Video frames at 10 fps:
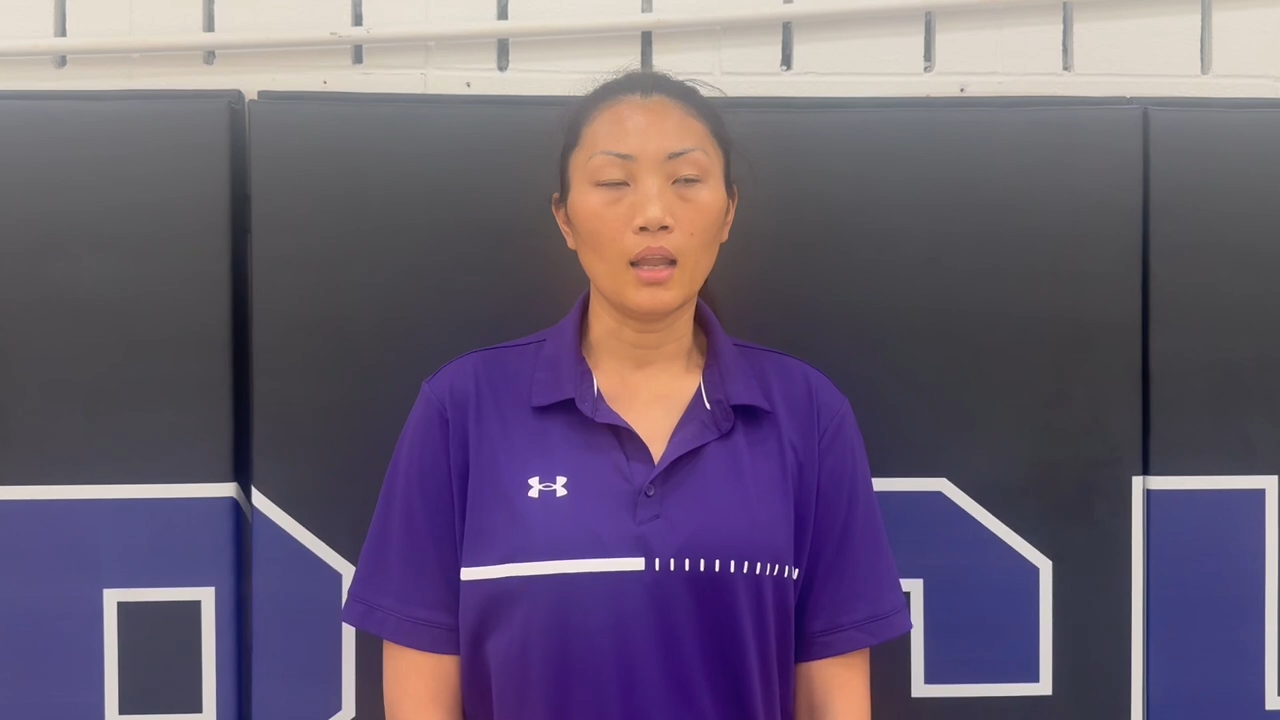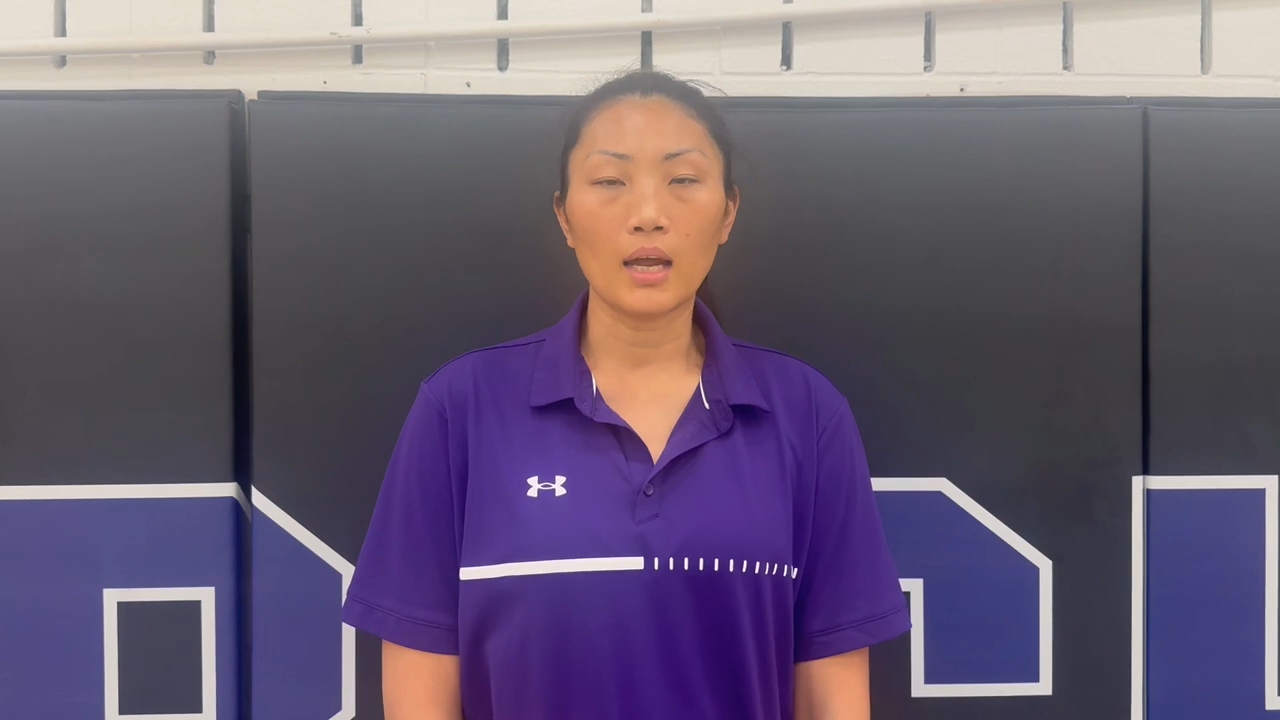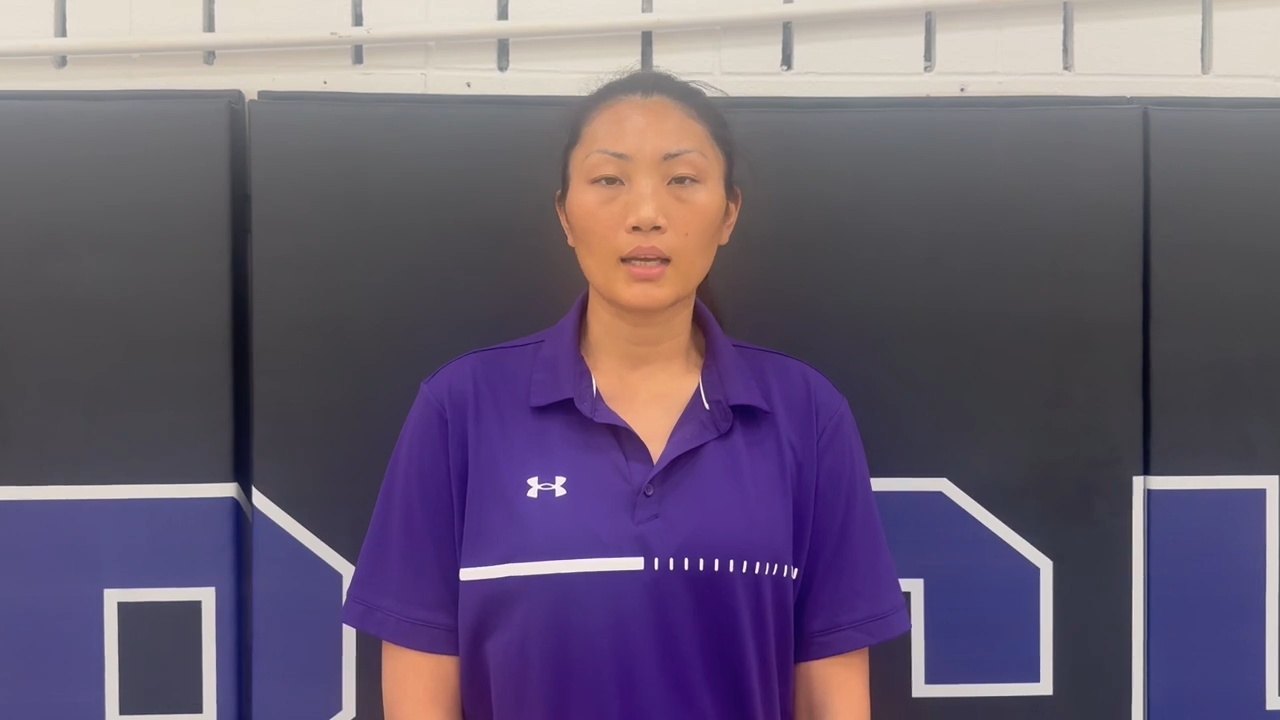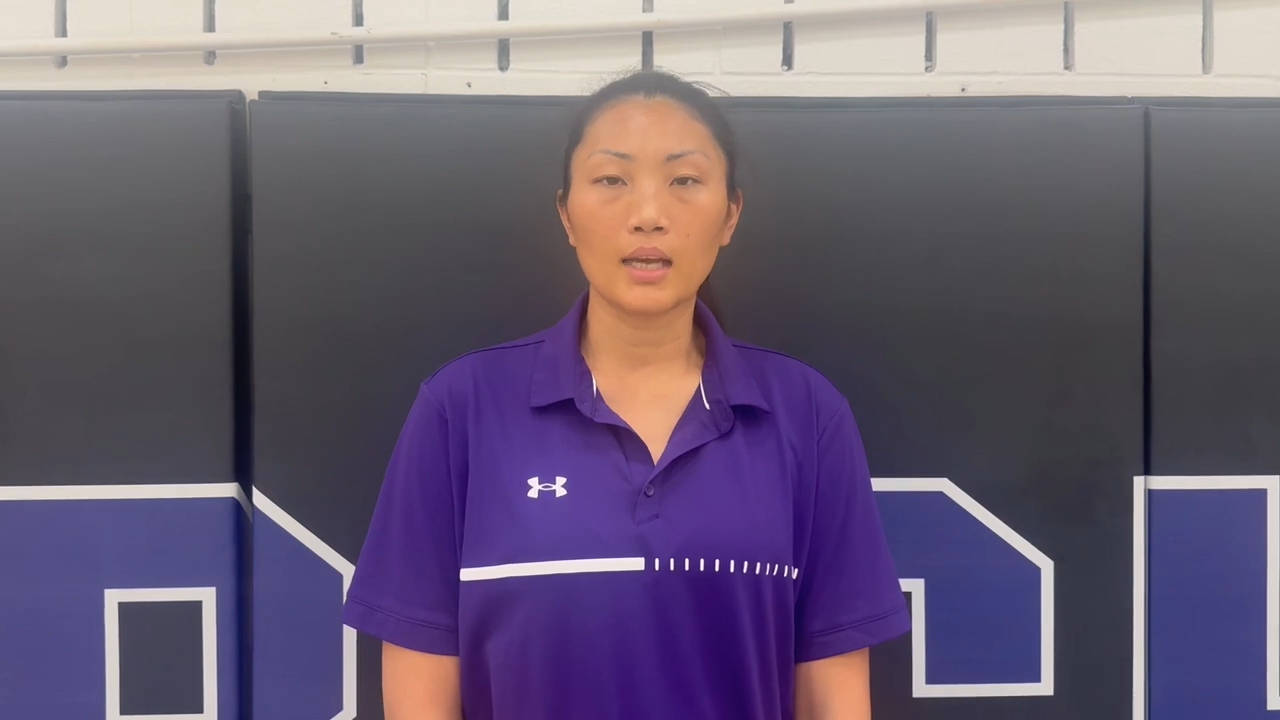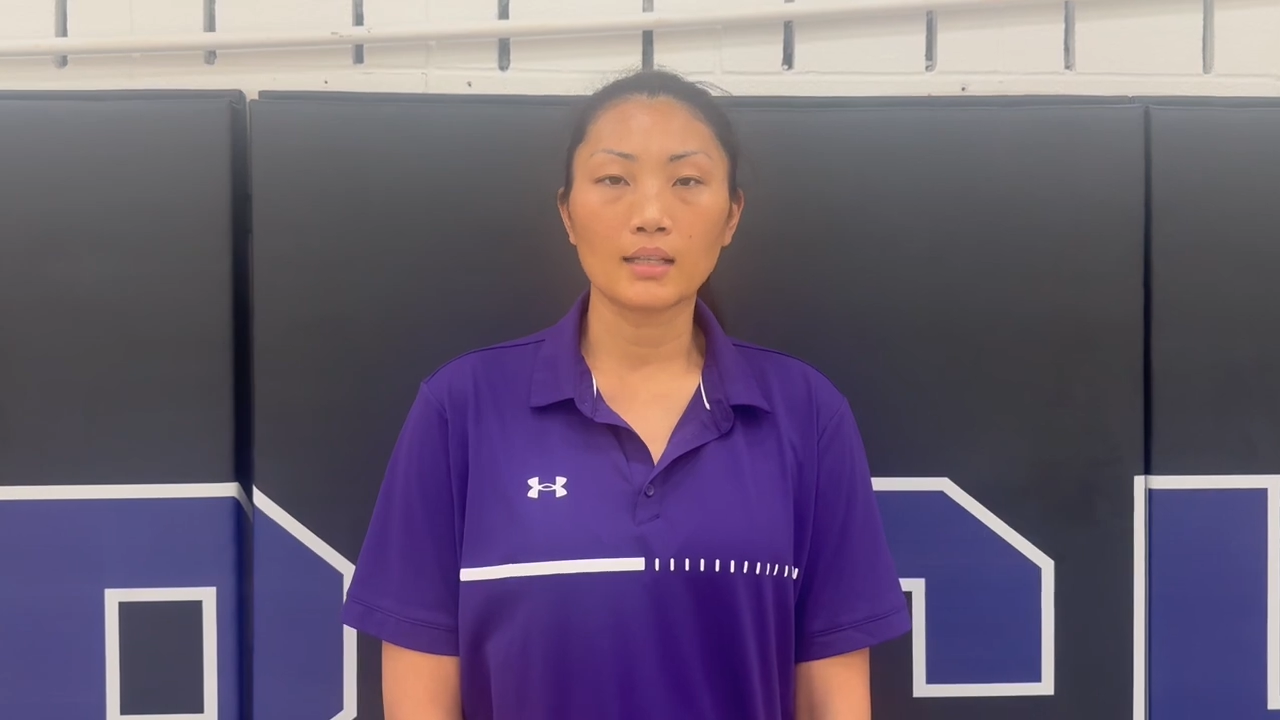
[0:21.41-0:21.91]
a
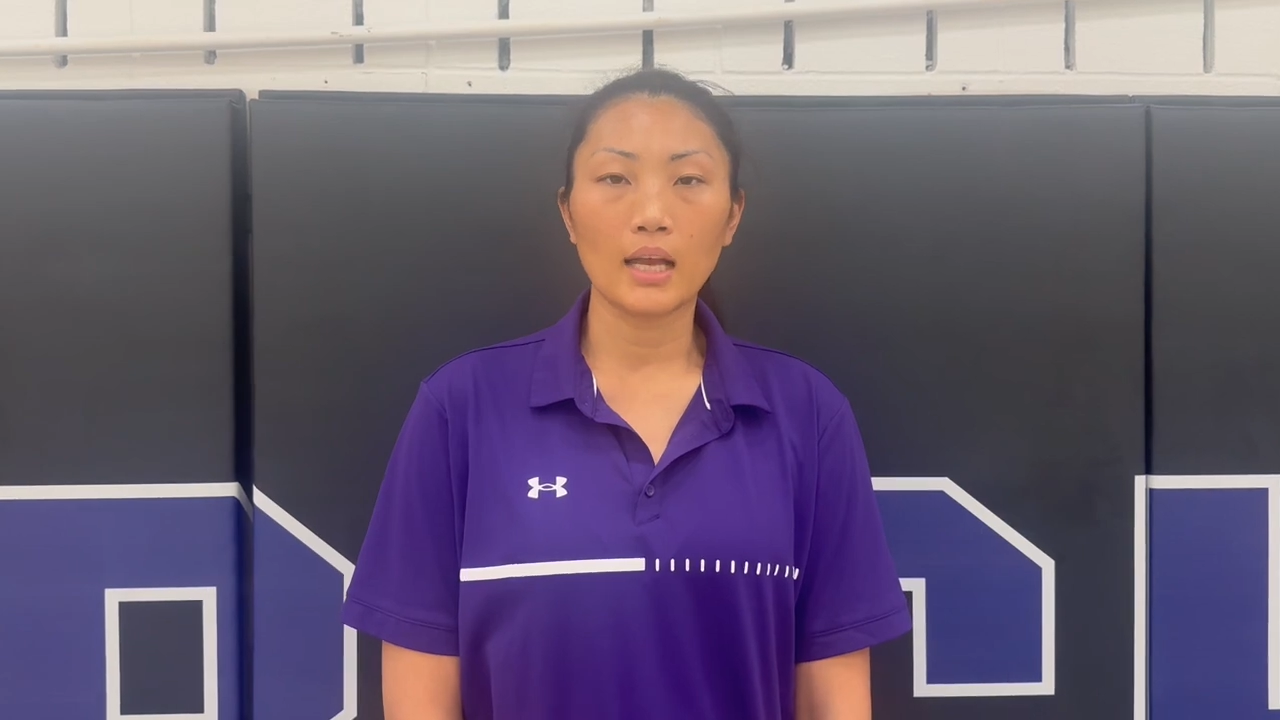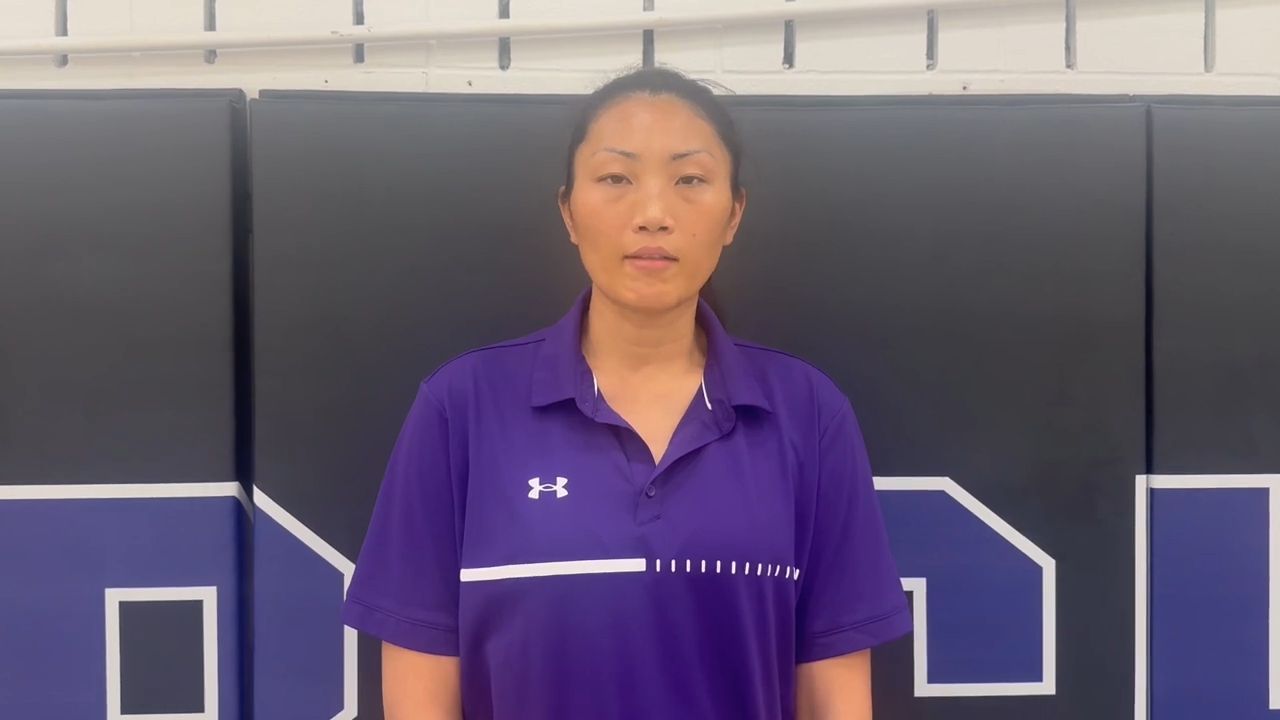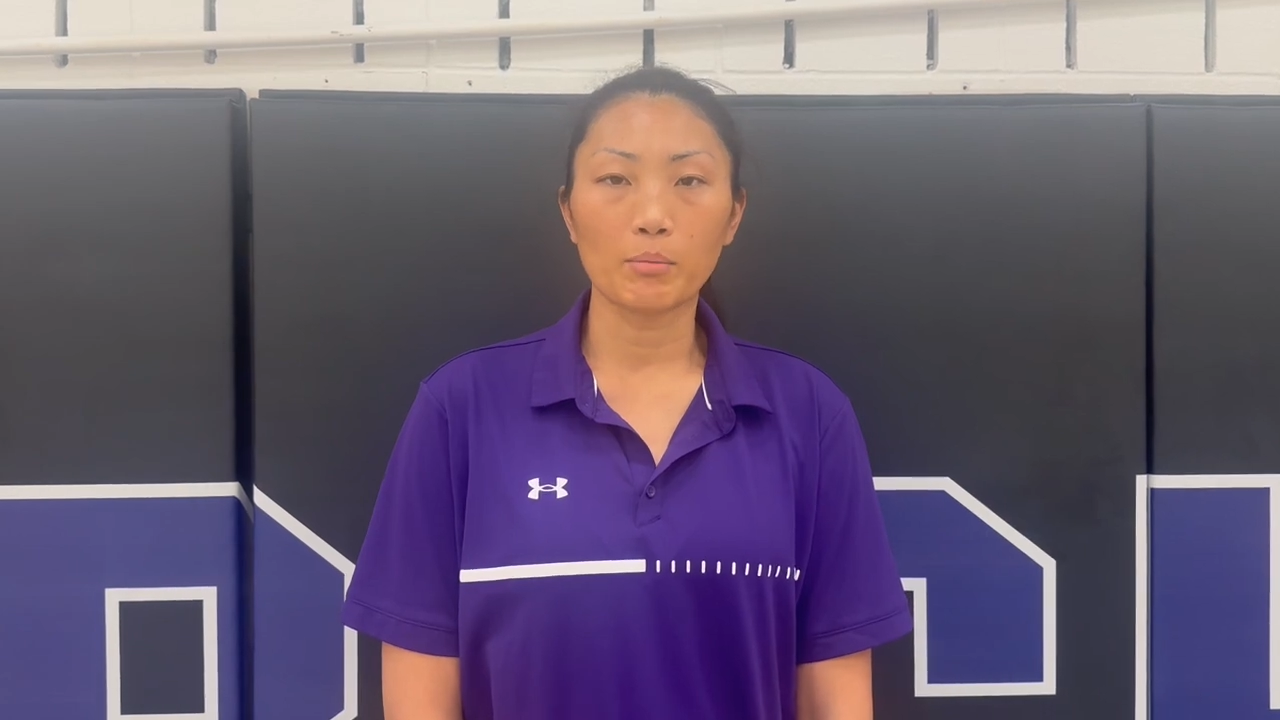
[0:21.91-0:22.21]
lot of kids have